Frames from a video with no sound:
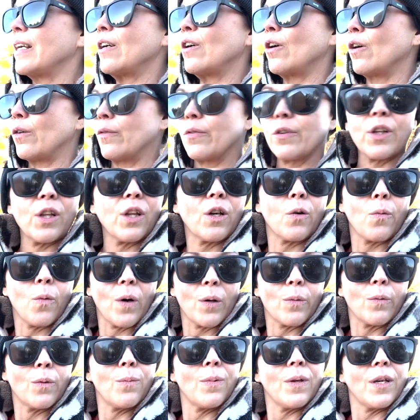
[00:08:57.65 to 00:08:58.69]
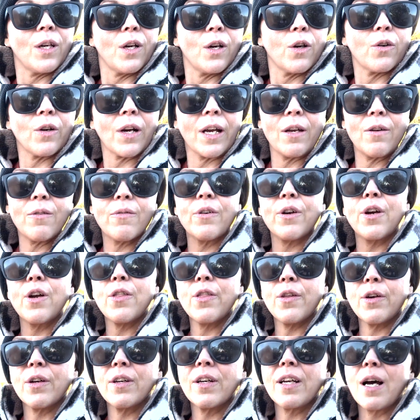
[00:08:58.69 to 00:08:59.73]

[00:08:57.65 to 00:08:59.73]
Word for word: overlook one would be a great for a third